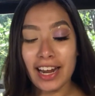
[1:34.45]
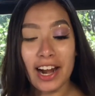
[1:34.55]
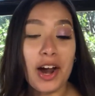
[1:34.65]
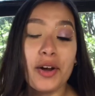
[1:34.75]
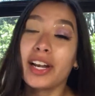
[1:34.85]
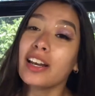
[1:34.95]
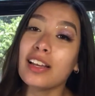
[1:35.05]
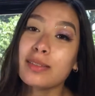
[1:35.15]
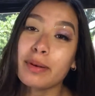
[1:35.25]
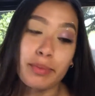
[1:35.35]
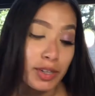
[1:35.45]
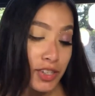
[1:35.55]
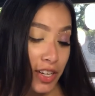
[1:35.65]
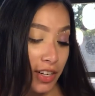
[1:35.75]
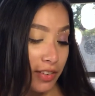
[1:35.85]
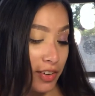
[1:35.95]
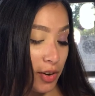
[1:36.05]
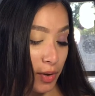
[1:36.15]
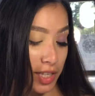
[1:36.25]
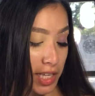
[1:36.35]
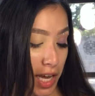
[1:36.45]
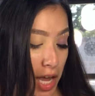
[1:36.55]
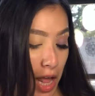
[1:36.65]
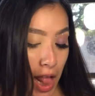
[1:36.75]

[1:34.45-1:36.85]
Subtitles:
I already lost my brush. I don't even know where it's at.